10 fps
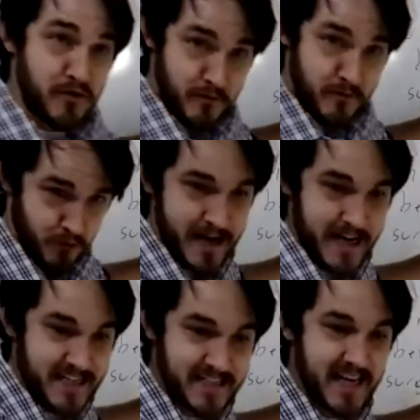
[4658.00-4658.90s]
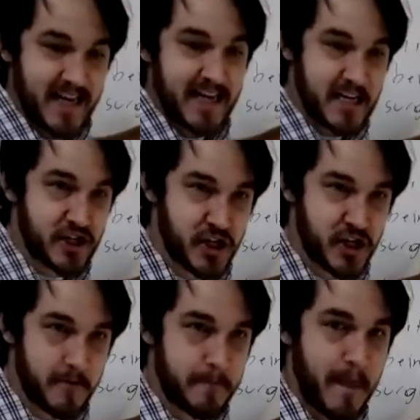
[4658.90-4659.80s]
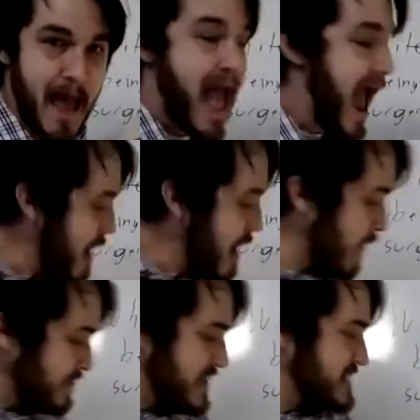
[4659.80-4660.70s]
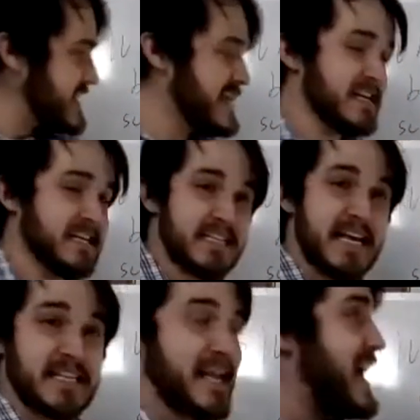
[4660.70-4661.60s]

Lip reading: with a pre-existing condition. And what this is a